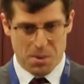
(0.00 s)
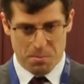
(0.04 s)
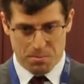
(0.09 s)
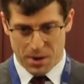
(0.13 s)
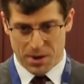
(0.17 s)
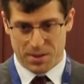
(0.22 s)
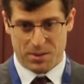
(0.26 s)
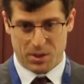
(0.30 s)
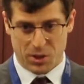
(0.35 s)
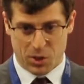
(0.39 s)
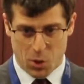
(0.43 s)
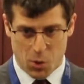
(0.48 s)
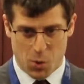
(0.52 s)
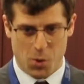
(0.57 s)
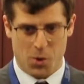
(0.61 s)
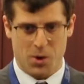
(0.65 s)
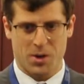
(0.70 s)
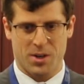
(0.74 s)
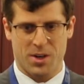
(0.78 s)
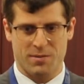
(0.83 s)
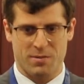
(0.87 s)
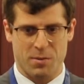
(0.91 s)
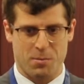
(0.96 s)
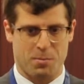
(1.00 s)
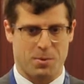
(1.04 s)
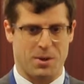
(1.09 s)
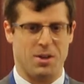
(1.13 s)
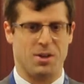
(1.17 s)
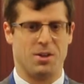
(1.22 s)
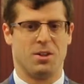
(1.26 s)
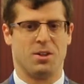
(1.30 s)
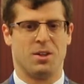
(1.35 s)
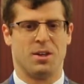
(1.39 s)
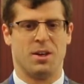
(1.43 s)
But the Court of
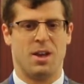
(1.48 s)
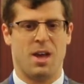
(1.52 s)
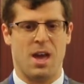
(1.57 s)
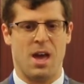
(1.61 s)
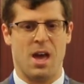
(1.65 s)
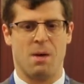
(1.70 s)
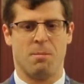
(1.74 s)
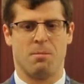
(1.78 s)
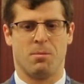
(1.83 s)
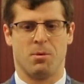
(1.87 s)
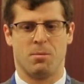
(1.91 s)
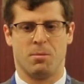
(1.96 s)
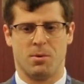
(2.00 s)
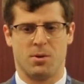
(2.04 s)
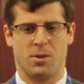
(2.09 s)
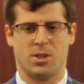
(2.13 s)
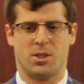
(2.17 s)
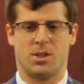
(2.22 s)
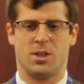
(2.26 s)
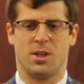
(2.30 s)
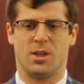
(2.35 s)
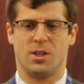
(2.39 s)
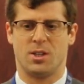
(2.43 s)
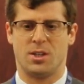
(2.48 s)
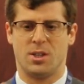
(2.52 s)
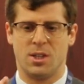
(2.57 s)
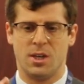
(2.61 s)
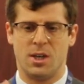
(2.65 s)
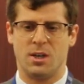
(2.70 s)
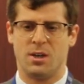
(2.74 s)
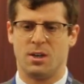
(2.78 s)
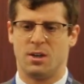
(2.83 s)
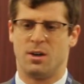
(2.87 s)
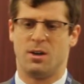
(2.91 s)
Appeal in Amberber says,
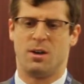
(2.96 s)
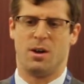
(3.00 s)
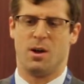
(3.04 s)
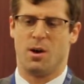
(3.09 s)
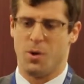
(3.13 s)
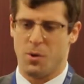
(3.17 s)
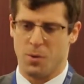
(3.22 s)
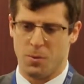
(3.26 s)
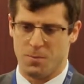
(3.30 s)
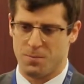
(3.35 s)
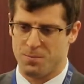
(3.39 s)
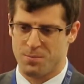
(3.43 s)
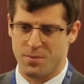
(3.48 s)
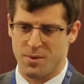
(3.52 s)
no.